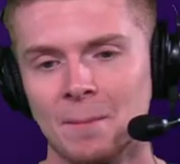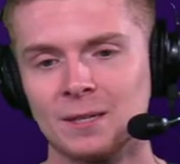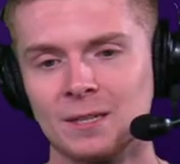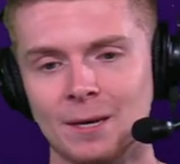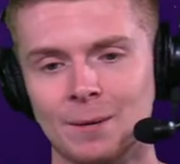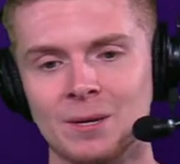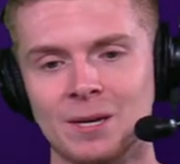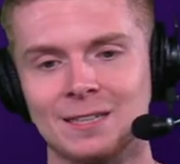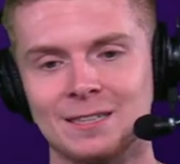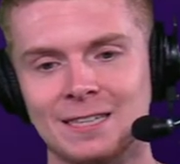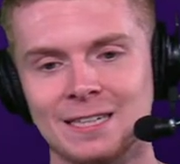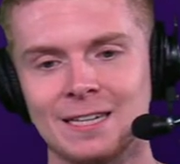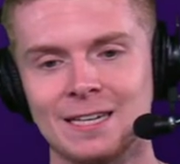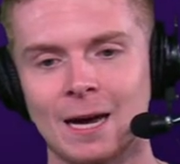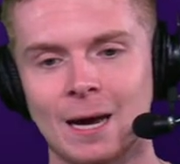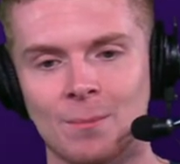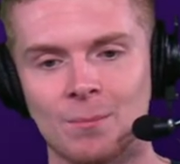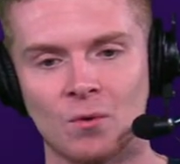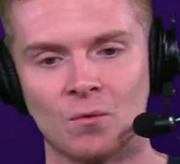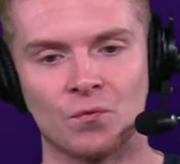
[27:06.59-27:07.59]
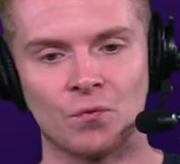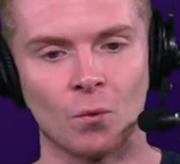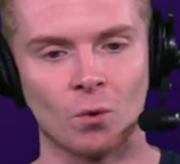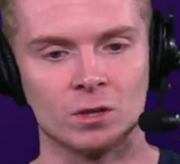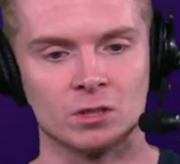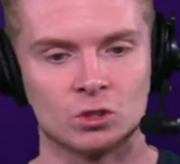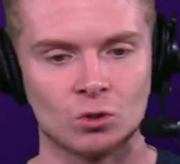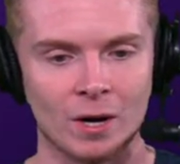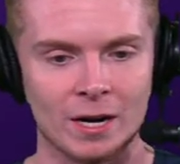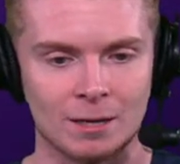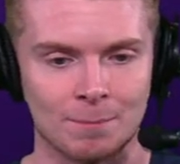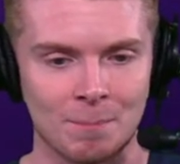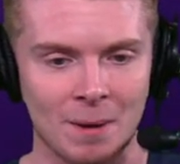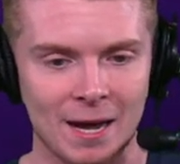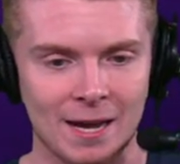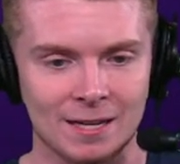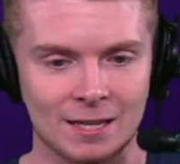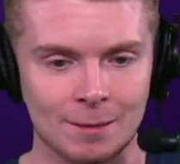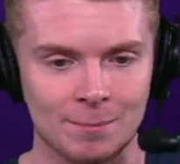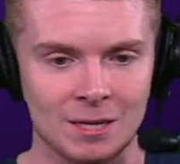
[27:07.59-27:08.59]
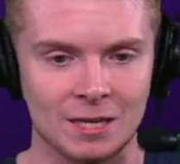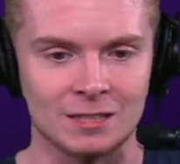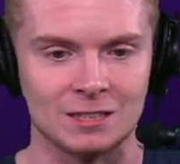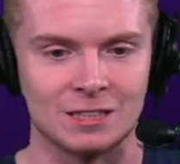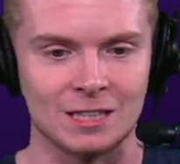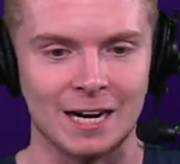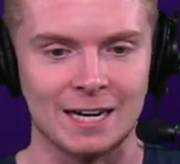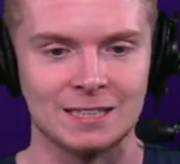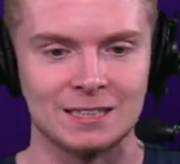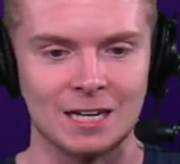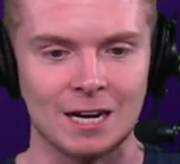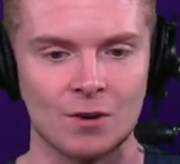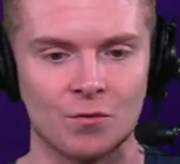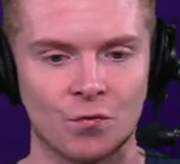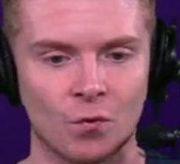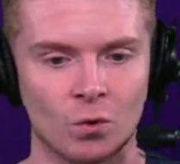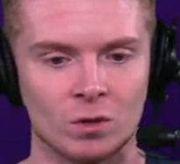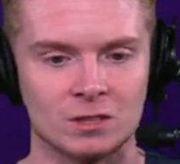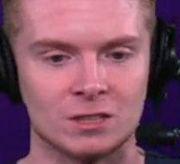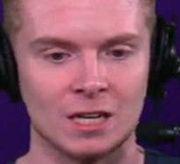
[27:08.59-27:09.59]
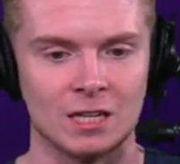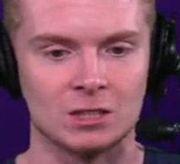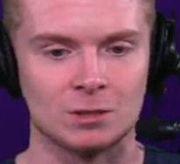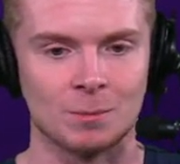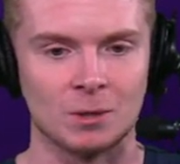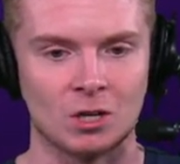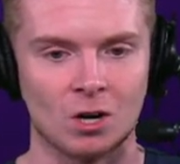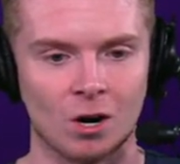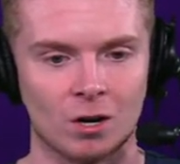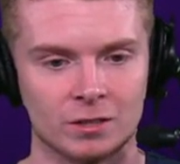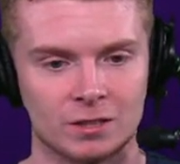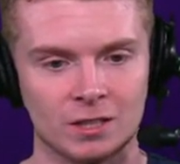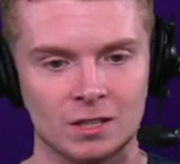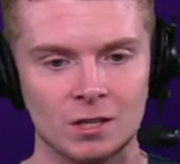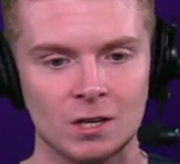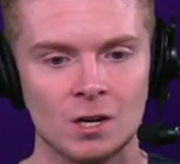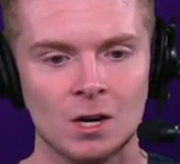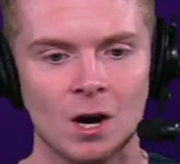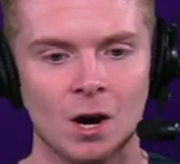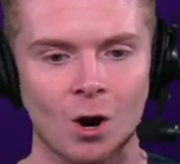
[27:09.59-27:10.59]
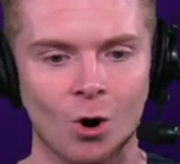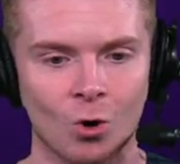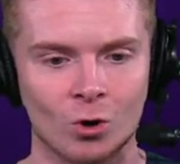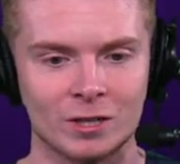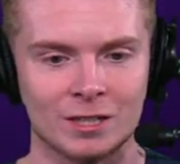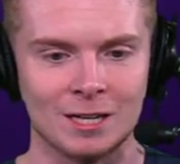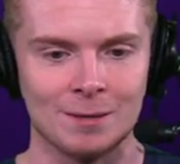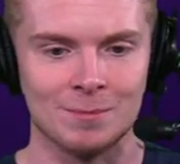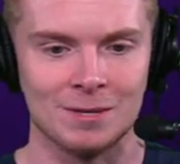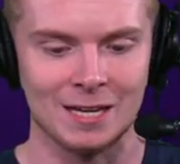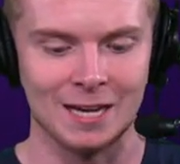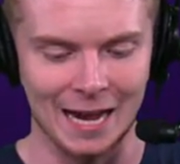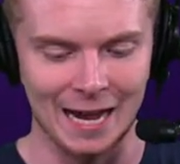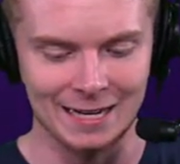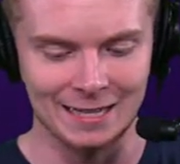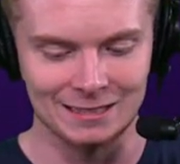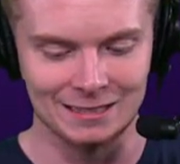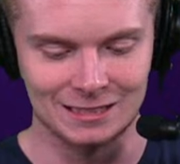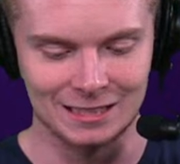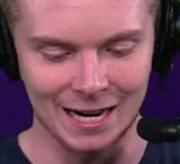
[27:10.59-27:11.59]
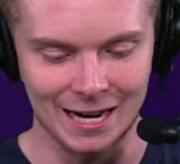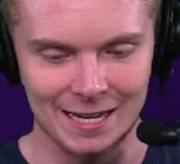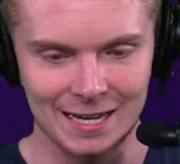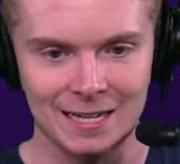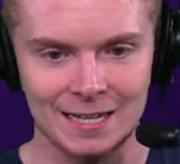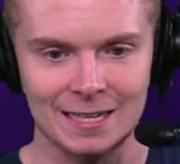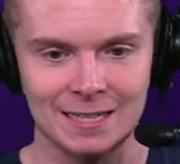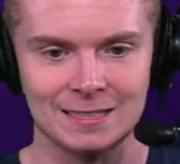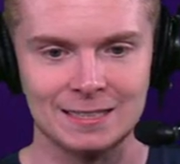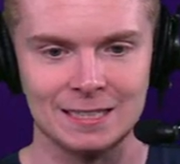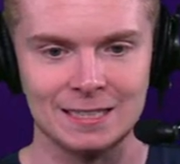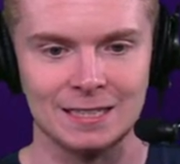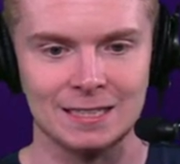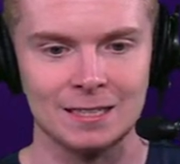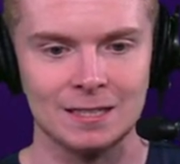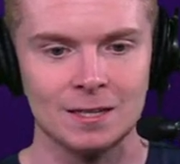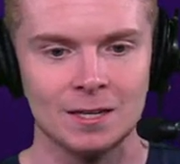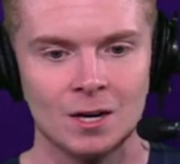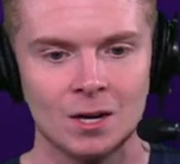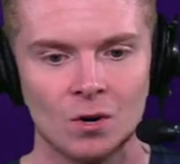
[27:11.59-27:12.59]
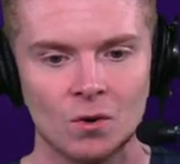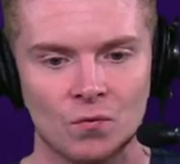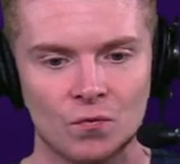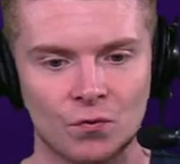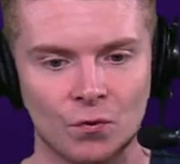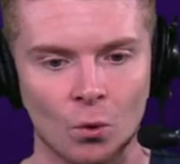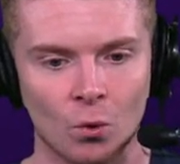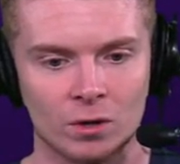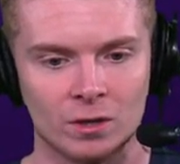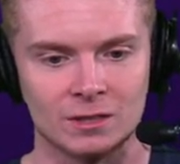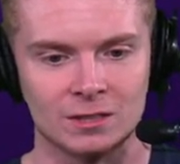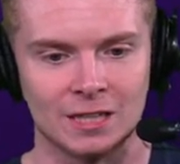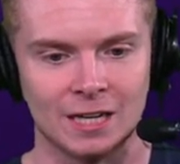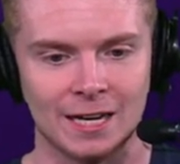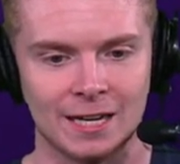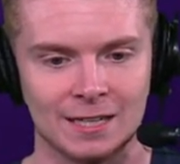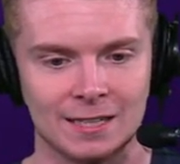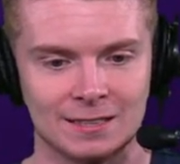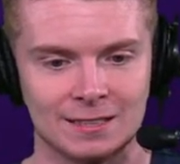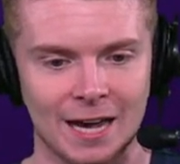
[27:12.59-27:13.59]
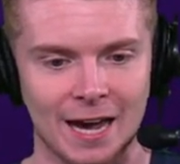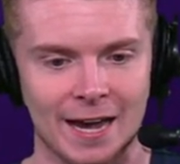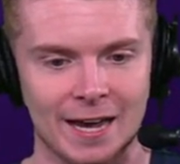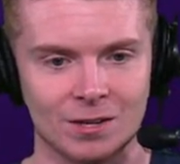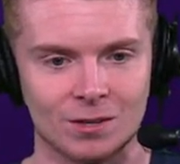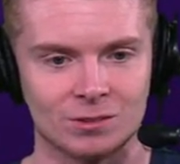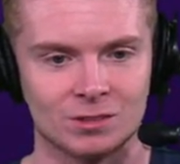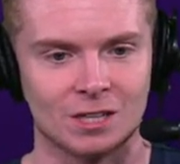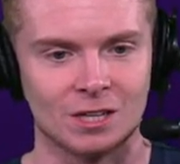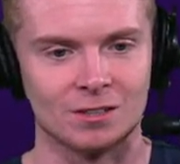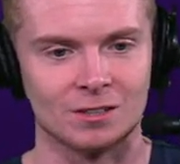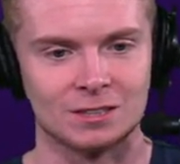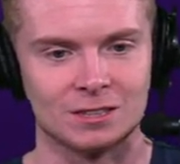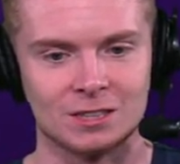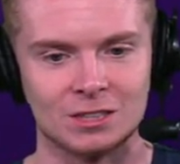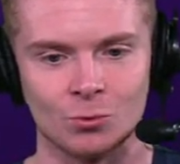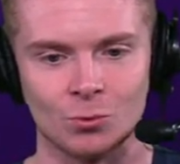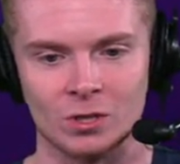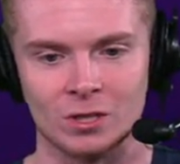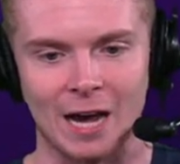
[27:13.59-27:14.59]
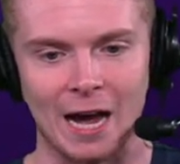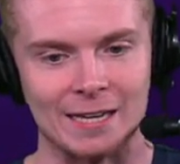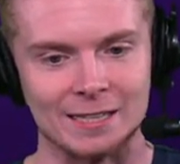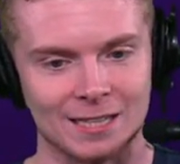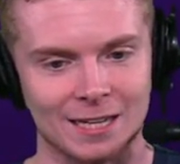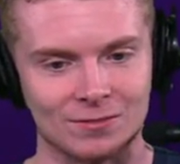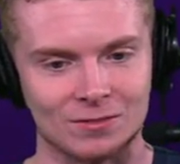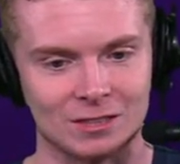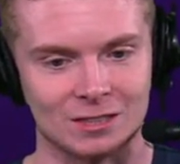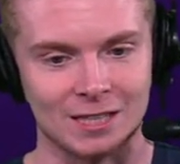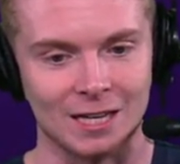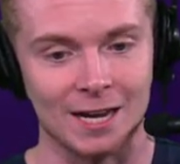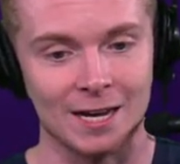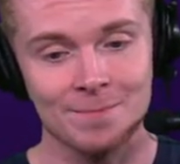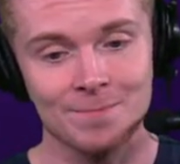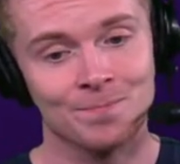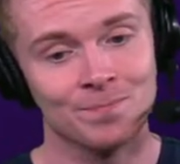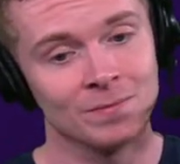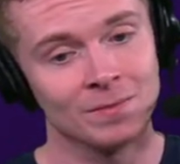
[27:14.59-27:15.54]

Give me a DM for Drake Maye. Give me a JJ for JJ McCarthy. Or give me a JD for Jayden Daniels. Curious to see what you guys have to say.